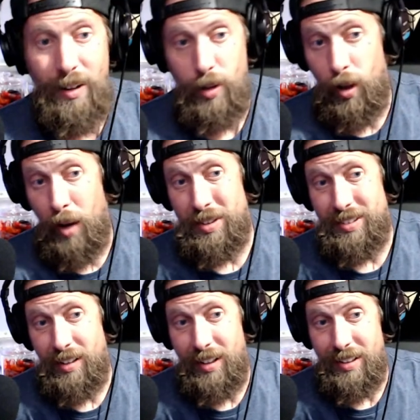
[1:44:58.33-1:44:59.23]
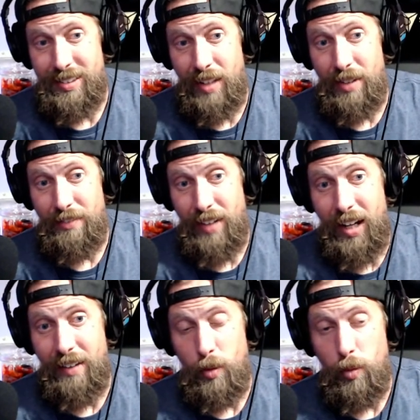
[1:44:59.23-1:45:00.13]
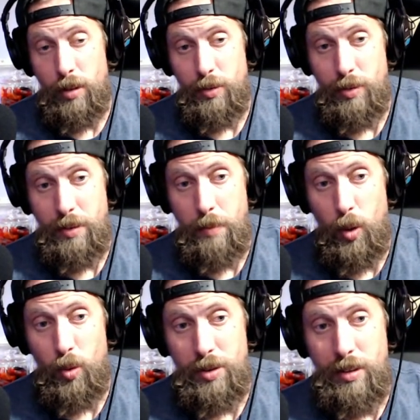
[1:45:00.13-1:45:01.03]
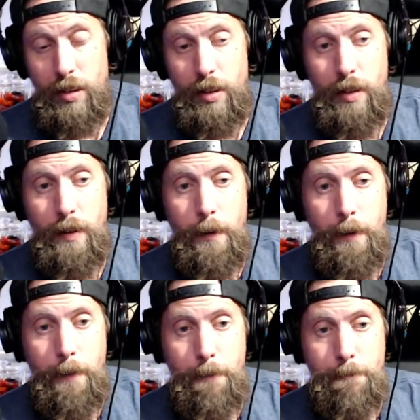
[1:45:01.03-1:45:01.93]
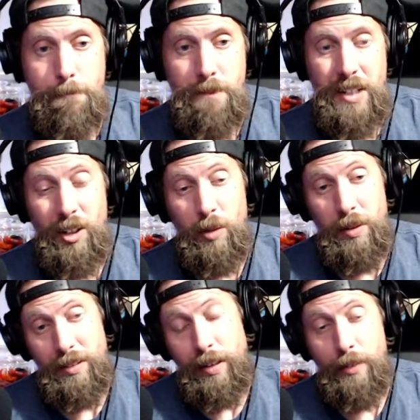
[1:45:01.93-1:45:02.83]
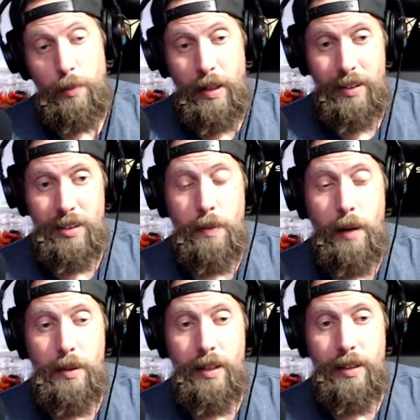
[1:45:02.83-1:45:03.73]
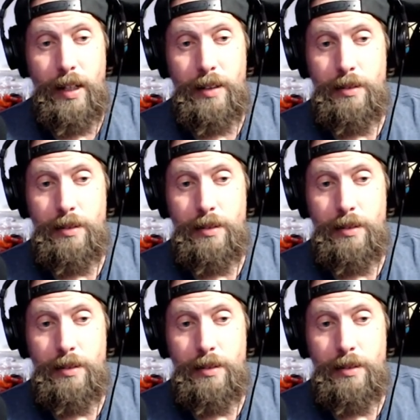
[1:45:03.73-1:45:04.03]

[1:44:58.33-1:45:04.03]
I don't know. I would start at 75, the ones with the most. You know, but everybody else might be at